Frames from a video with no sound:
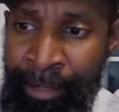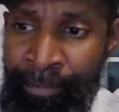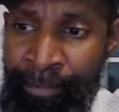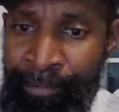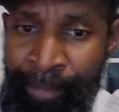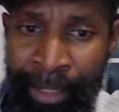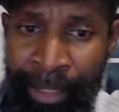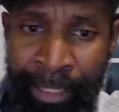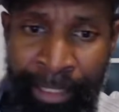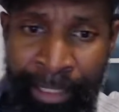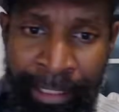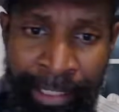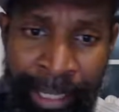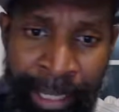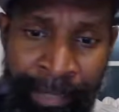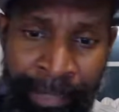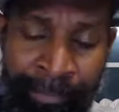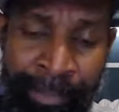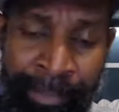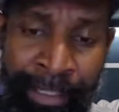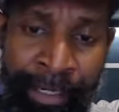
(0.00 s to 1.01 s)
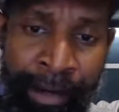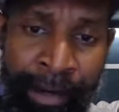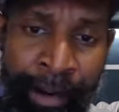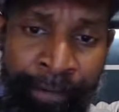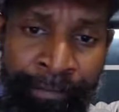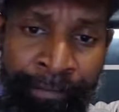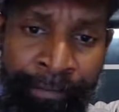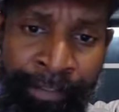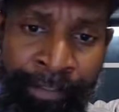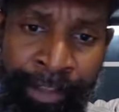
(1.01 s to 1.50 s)
make a lot of money
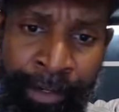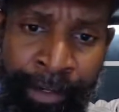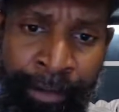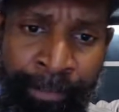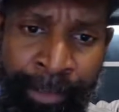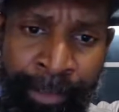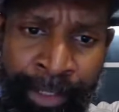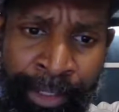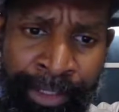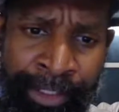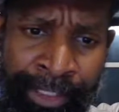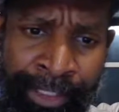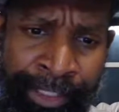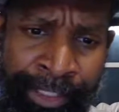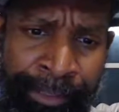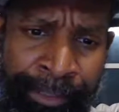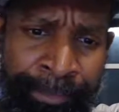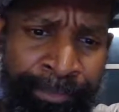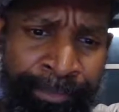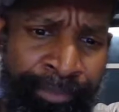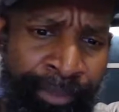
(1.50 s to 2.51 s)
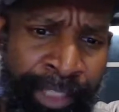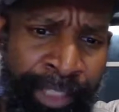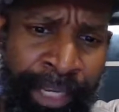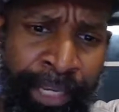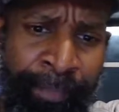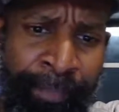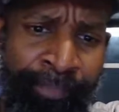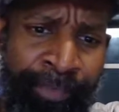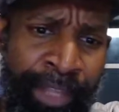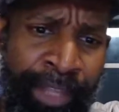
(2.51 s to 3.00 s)
off of their purchase.
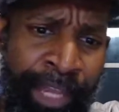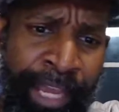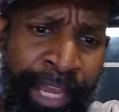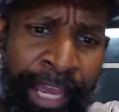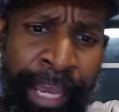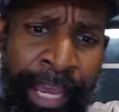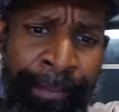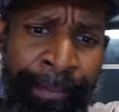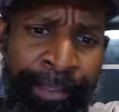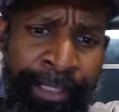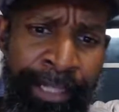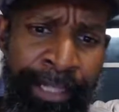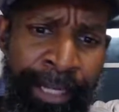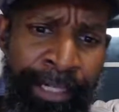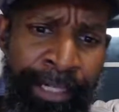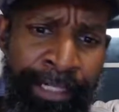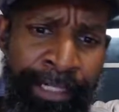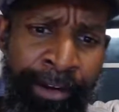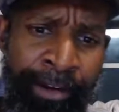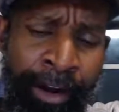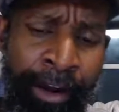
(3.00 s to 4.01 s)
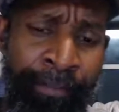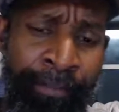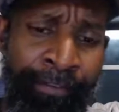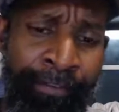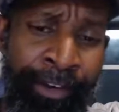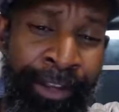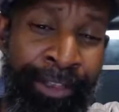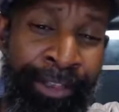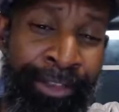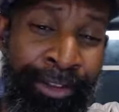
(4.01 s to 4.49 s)
Okay, Amazon is
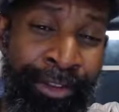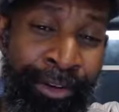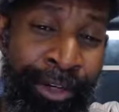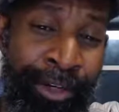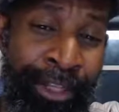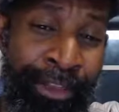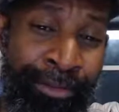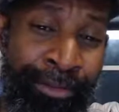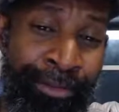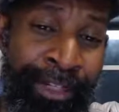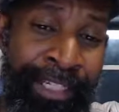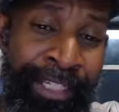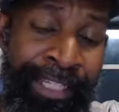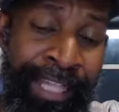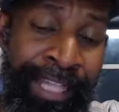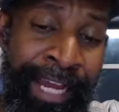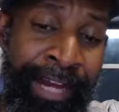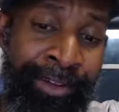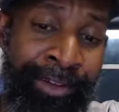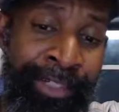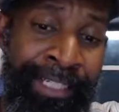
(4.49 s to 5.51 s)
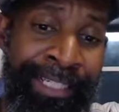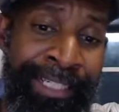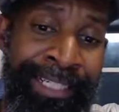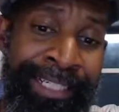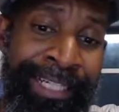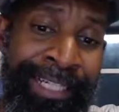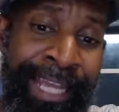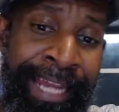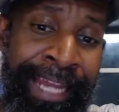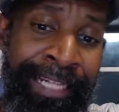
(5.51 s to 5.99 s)
offering 33,000
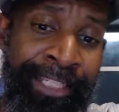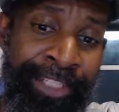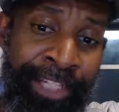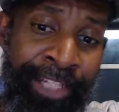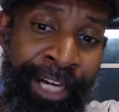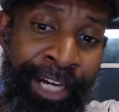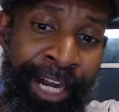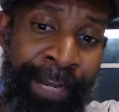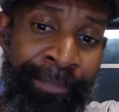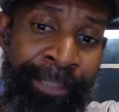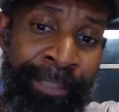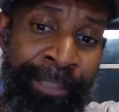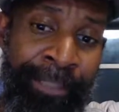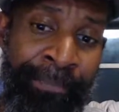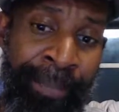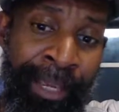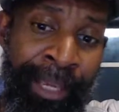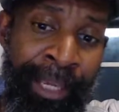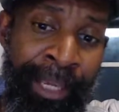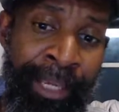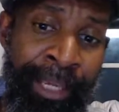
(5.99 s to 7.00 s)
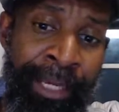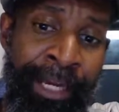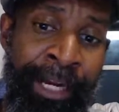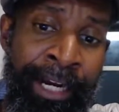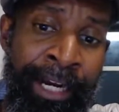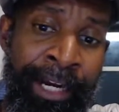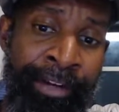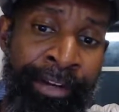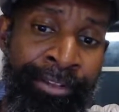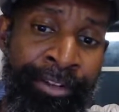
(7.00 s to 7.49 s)
tech jobs paying
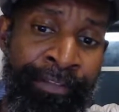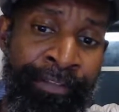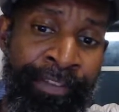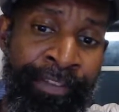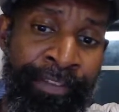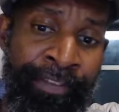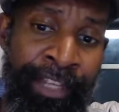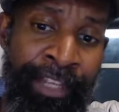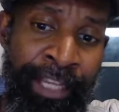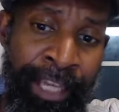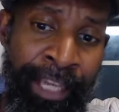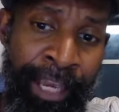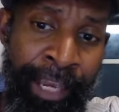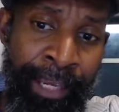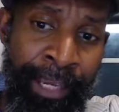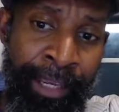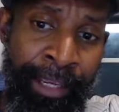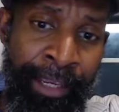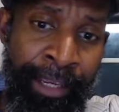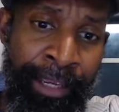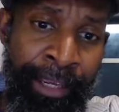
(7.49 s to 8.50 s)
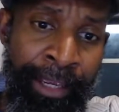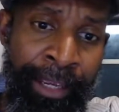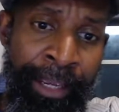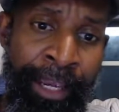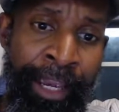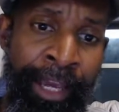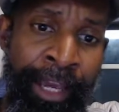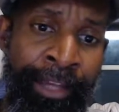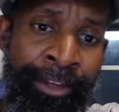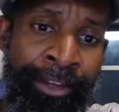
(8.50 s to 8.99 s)
150K,
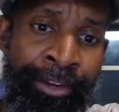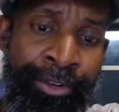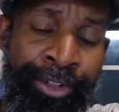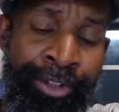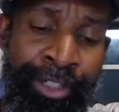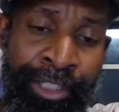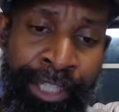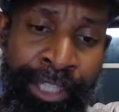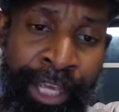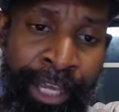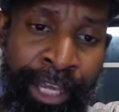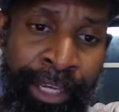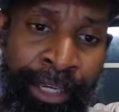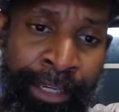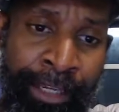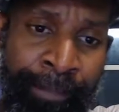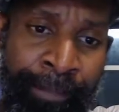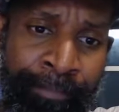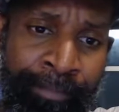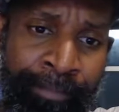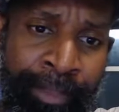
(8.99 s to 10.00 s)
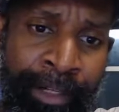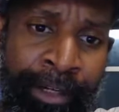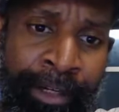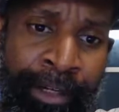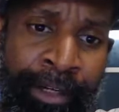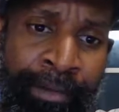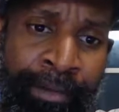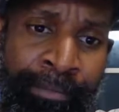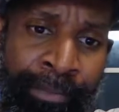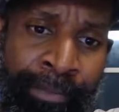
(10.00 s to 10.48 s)
and you should take it.
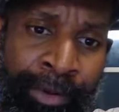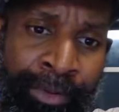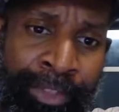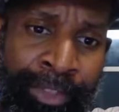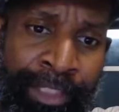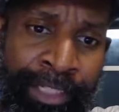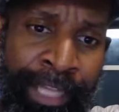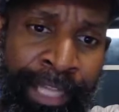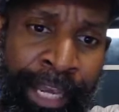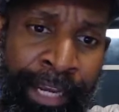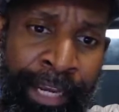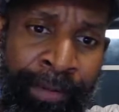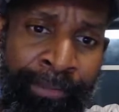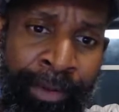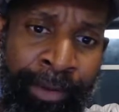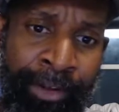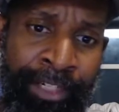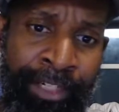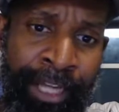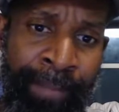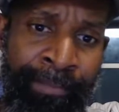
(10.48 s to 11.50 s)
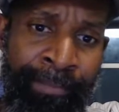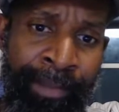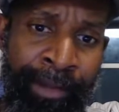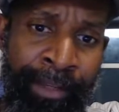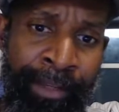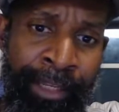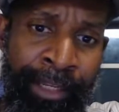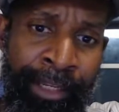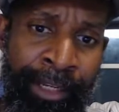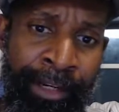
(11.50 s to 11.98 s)
Most tech
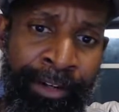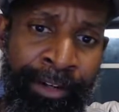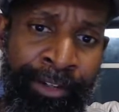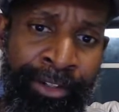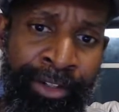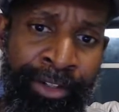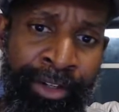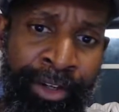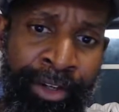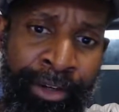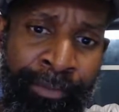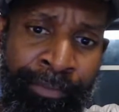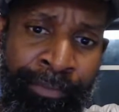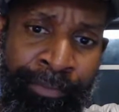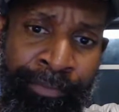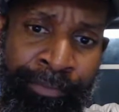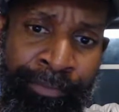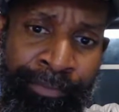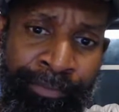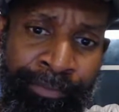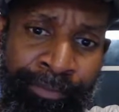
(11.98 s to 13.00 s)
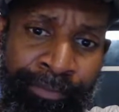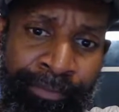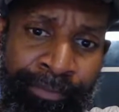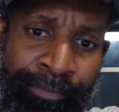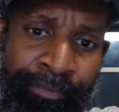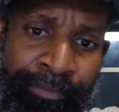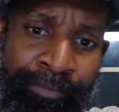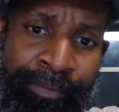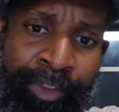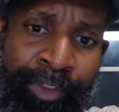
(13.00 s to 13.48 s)
multimillionaires
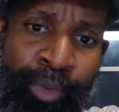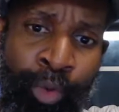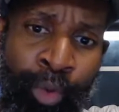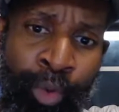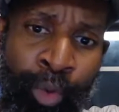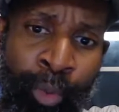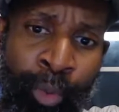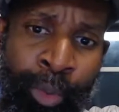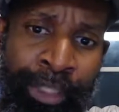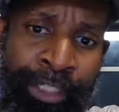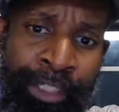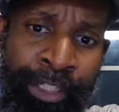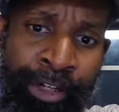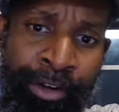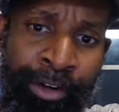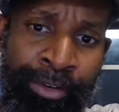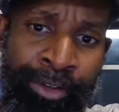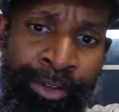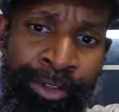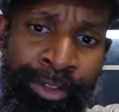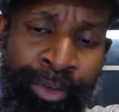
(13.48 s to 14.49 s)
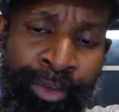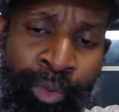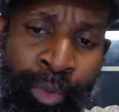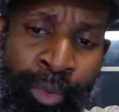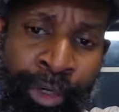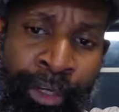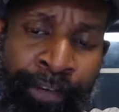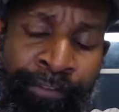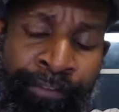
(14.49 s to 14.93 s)
were once coders working